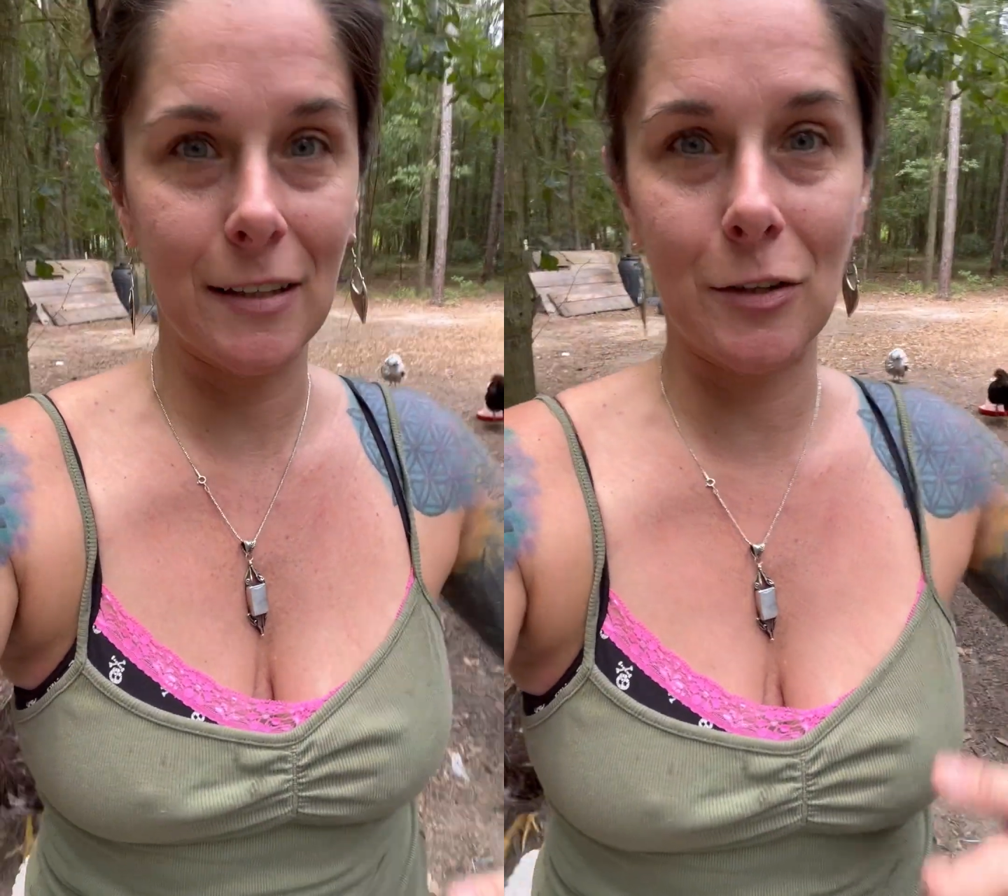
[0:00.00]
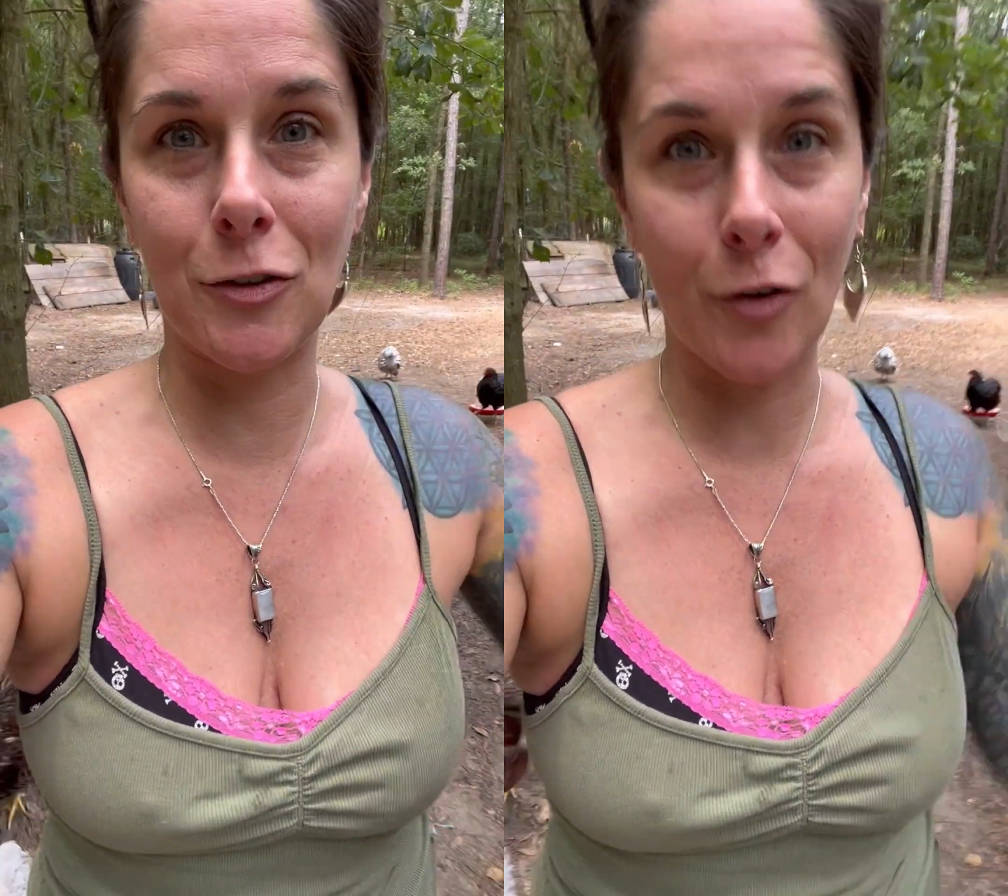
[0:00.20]

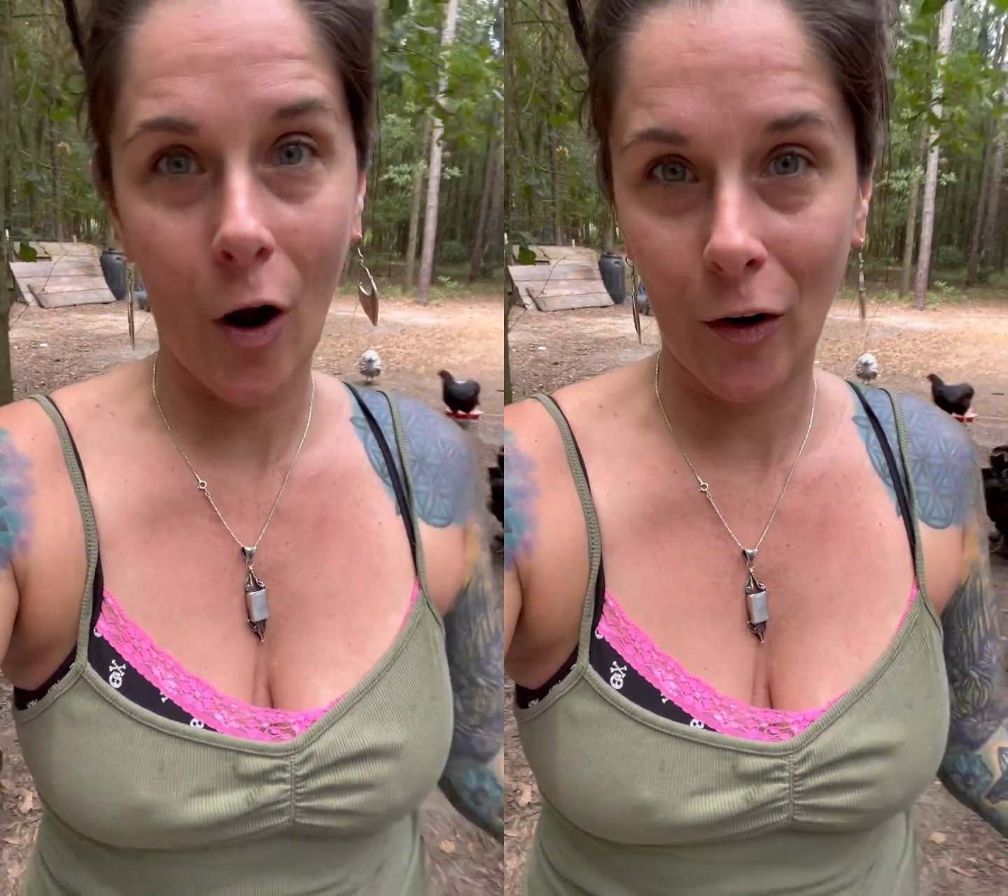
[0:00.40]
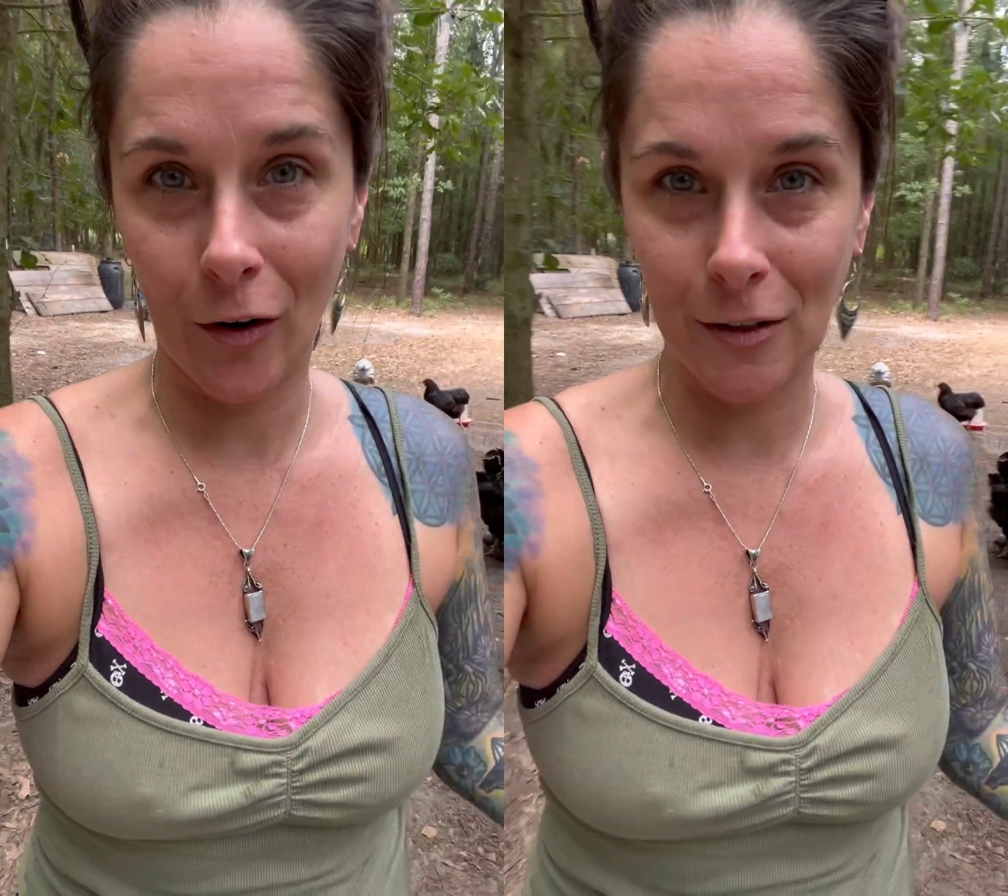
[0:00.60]

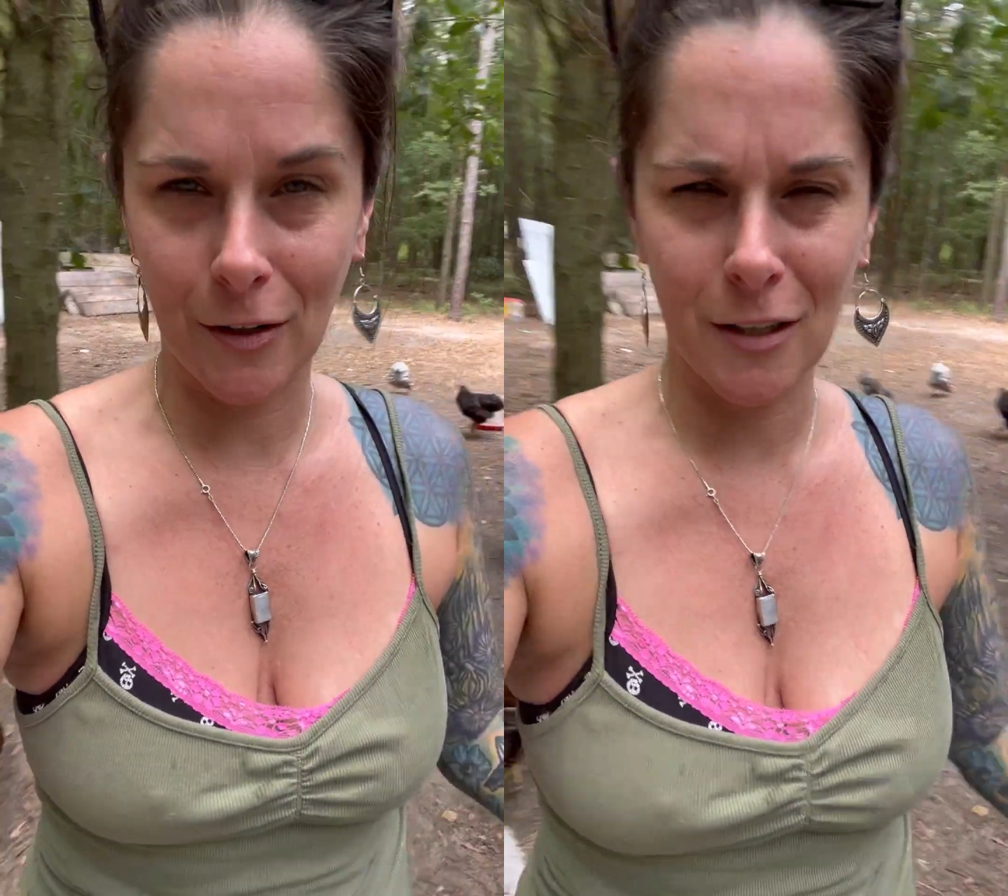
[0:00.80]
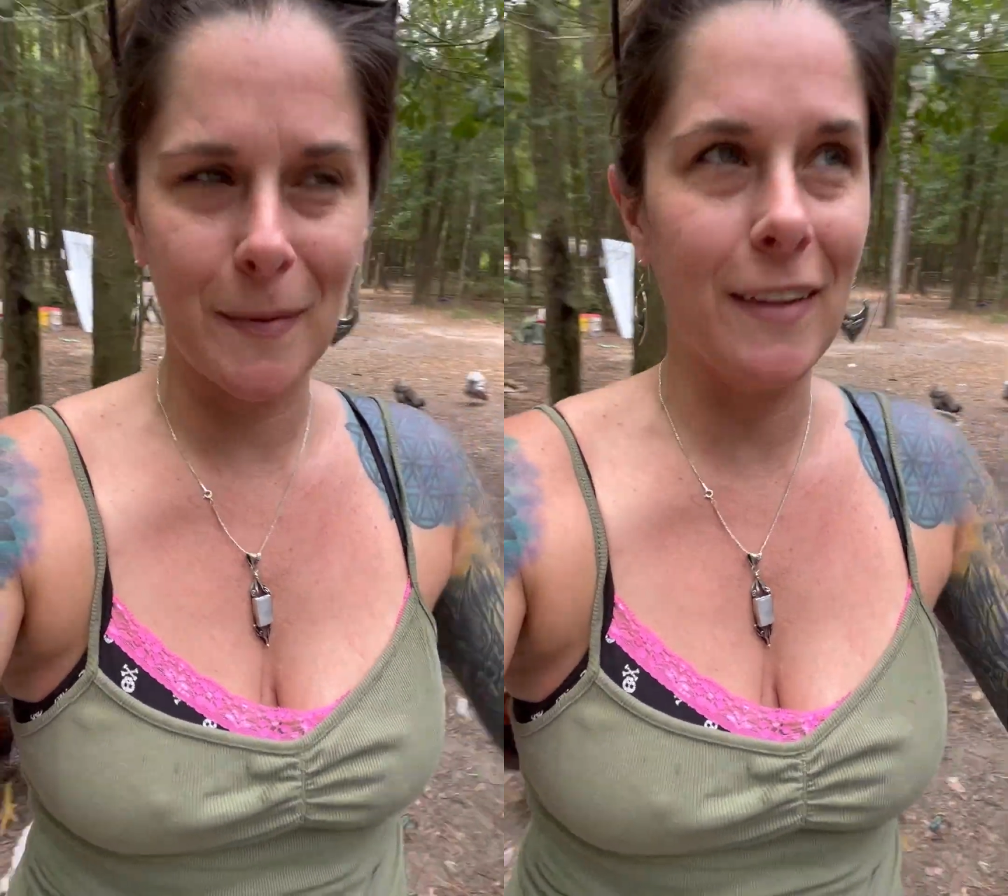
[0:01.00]
stronger, so to speak.